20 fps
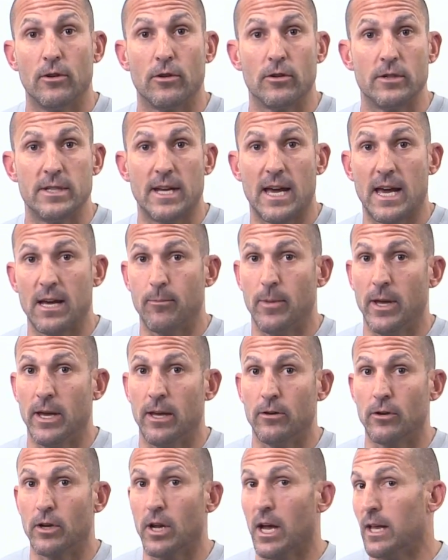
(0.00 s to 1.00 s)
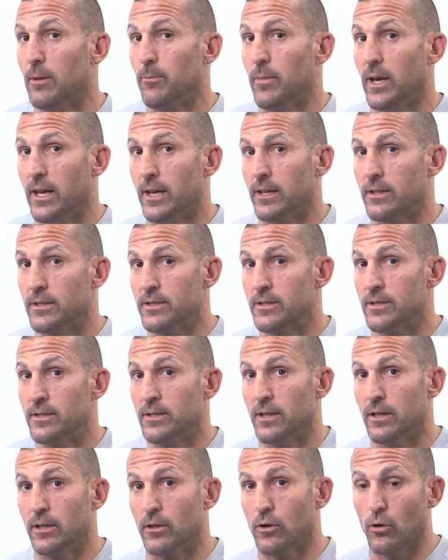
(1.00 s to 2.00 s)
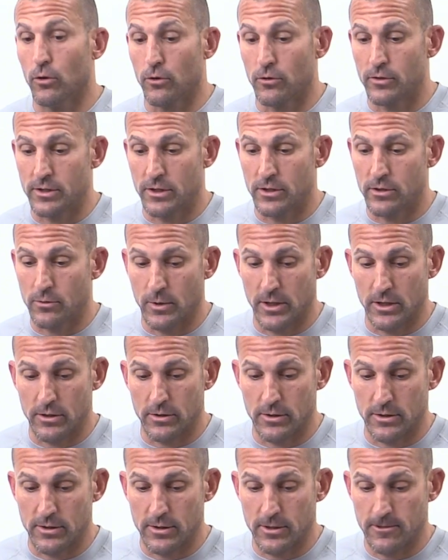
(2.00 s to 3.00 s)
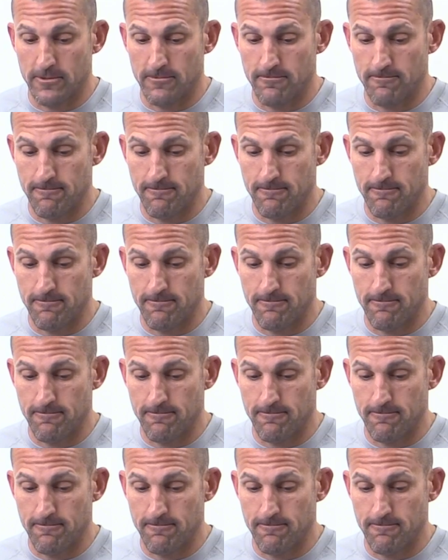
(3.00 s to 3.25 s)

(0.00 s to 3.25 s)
your attack pant or guide pants in colder situations.